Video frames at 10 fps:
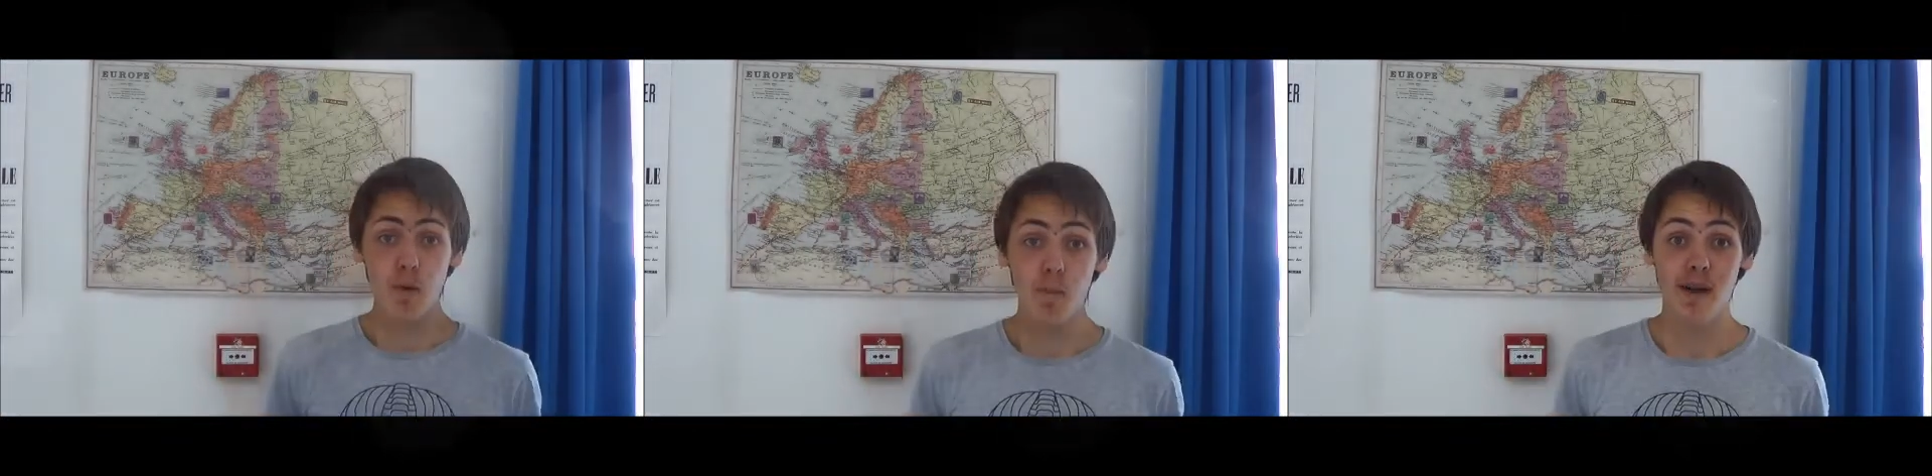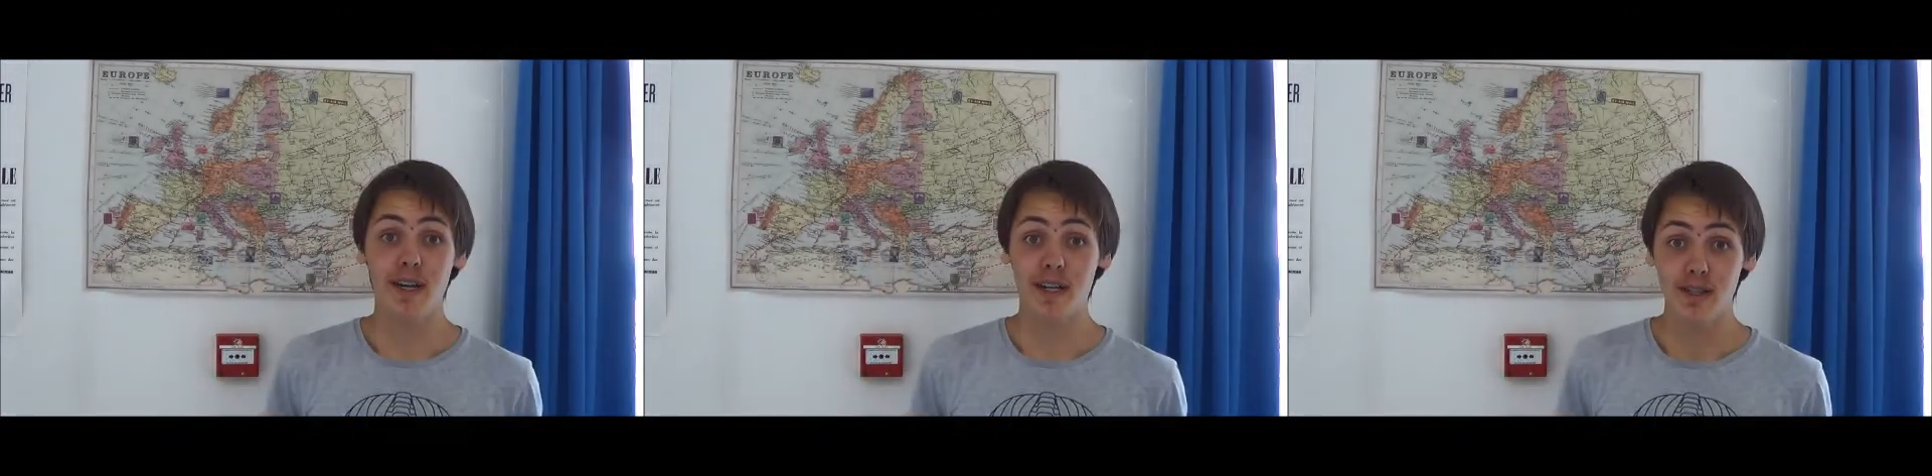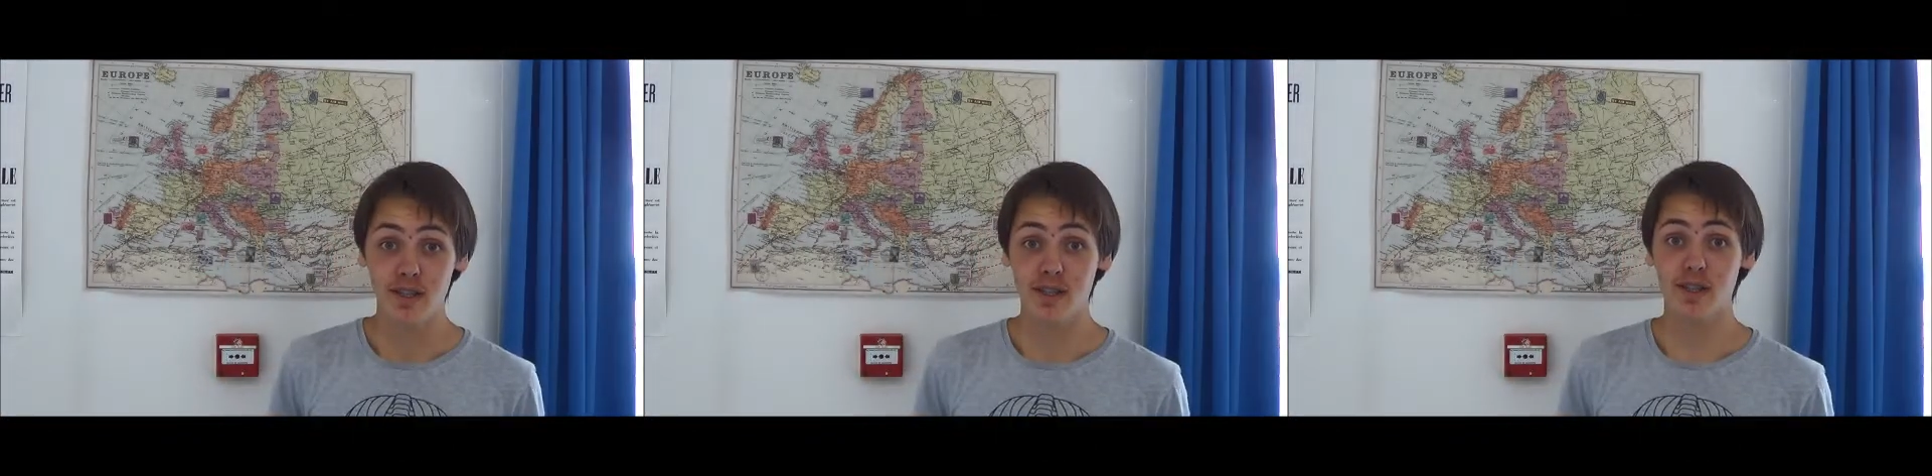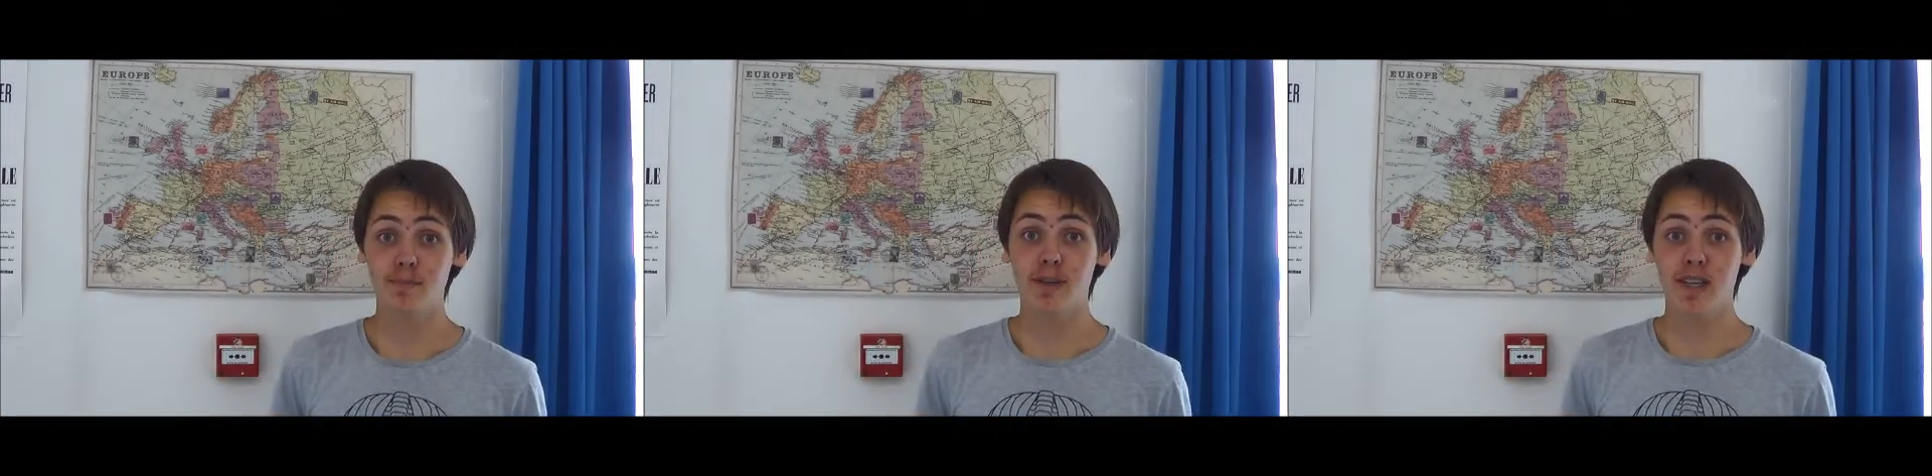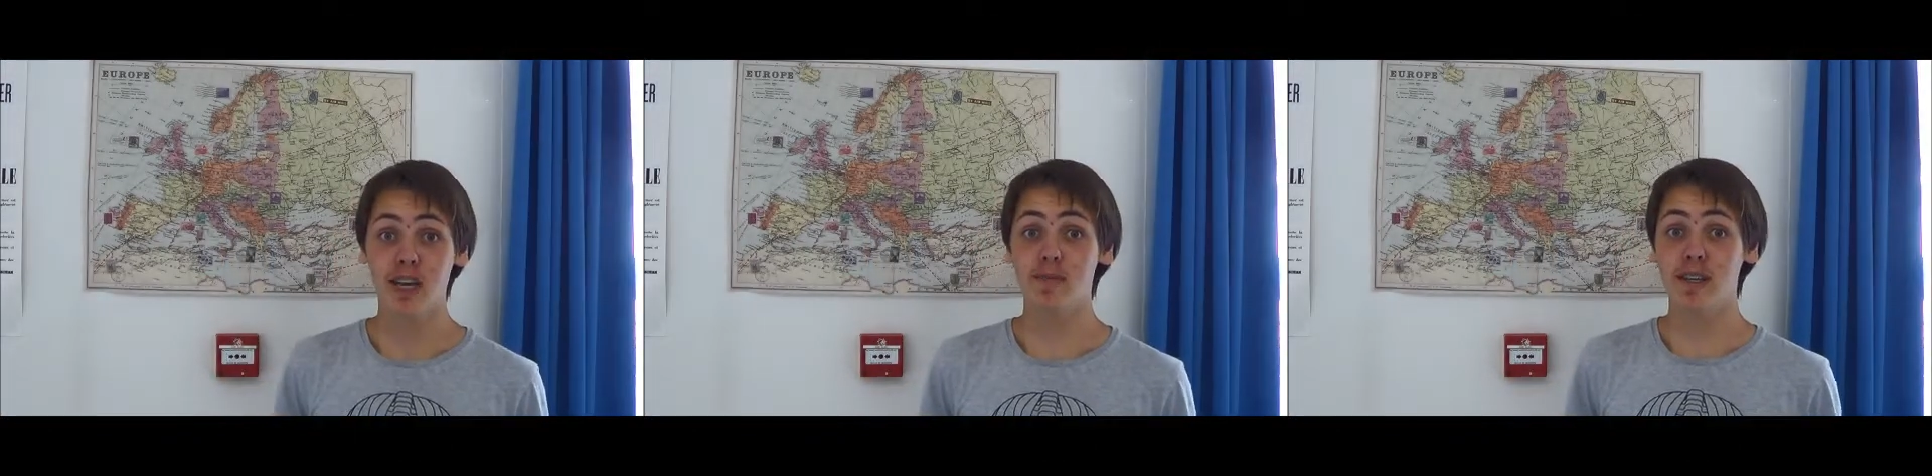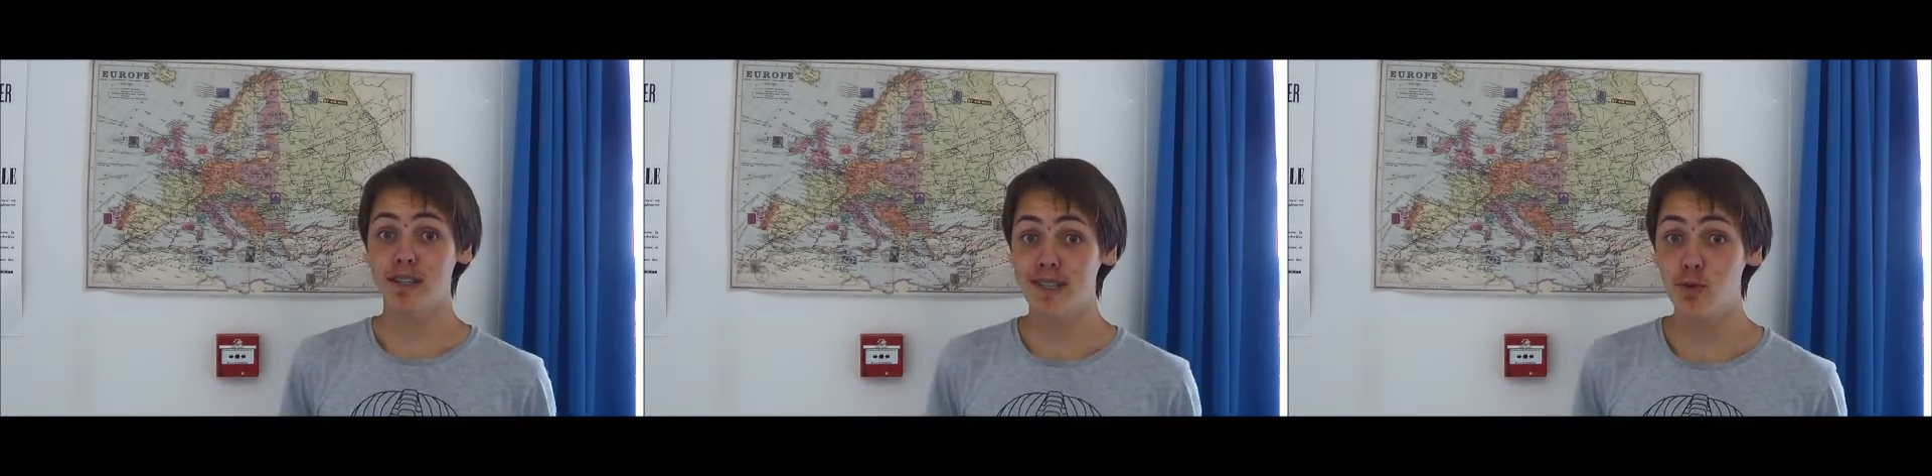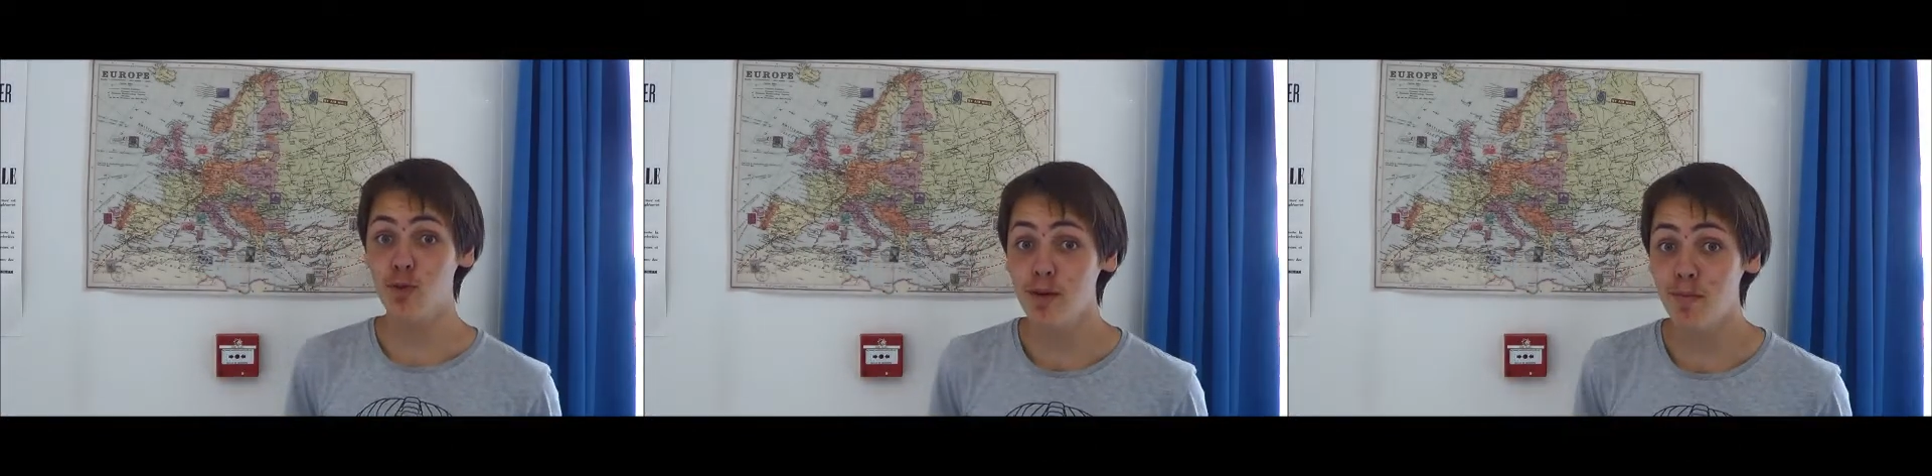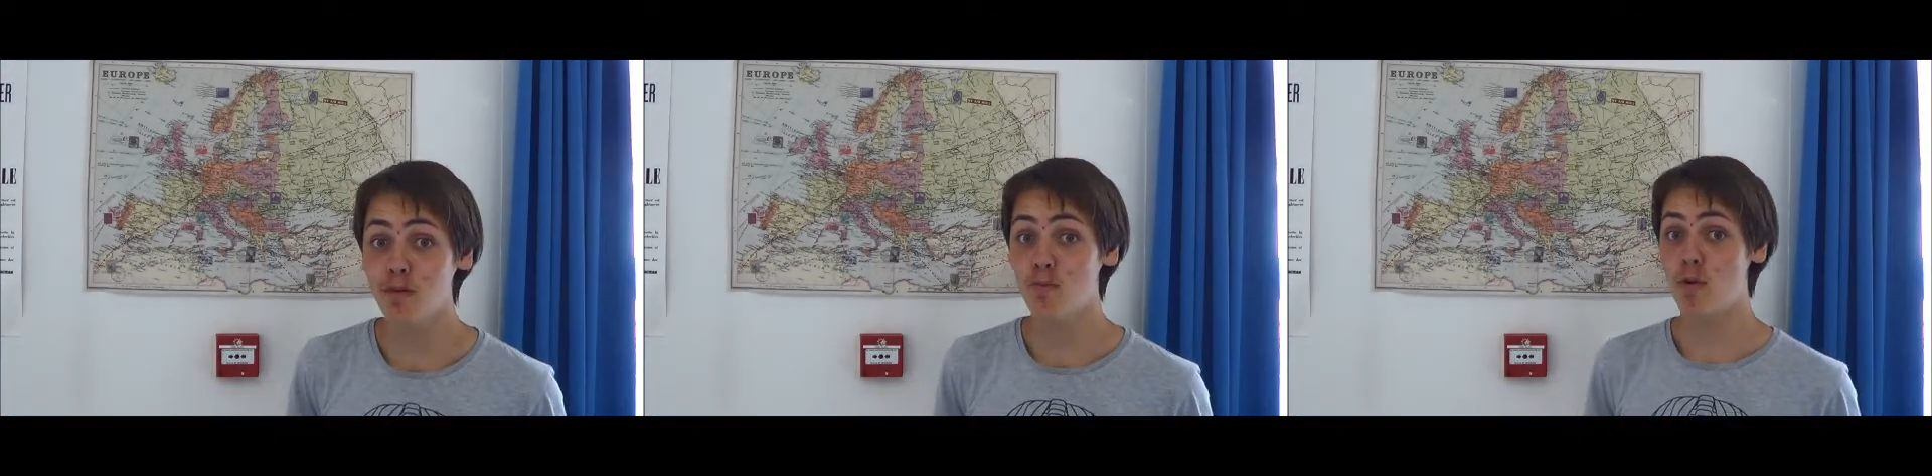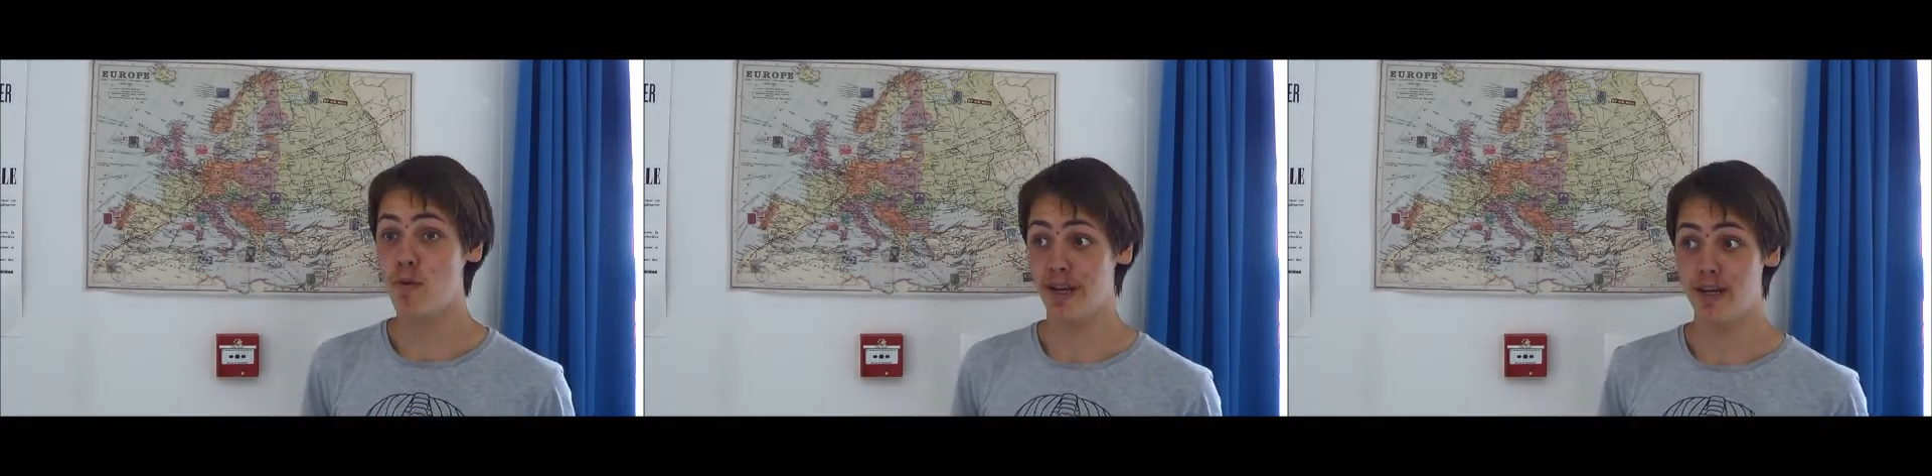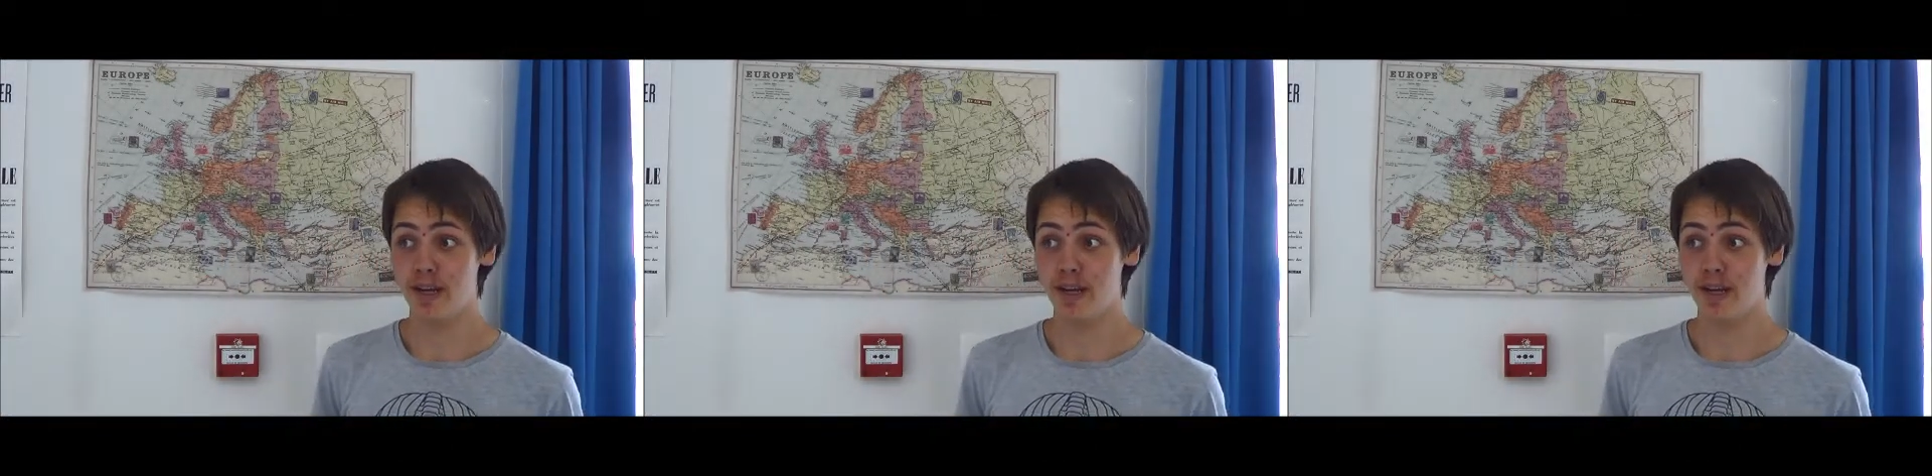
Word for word: European leaders became extremely worried